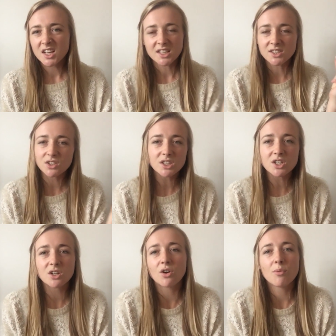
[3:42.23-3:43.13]
it's such
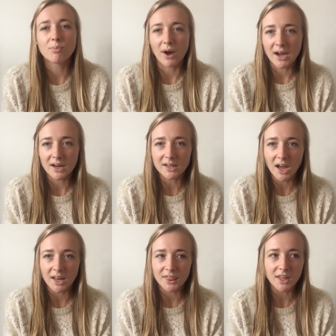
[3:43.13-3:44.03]
a no-brainer
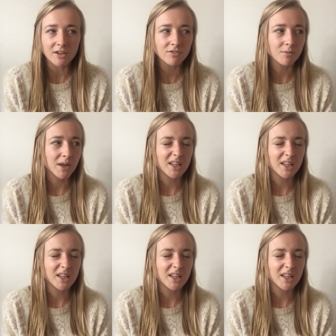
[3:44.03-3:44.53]
kind of thing for me.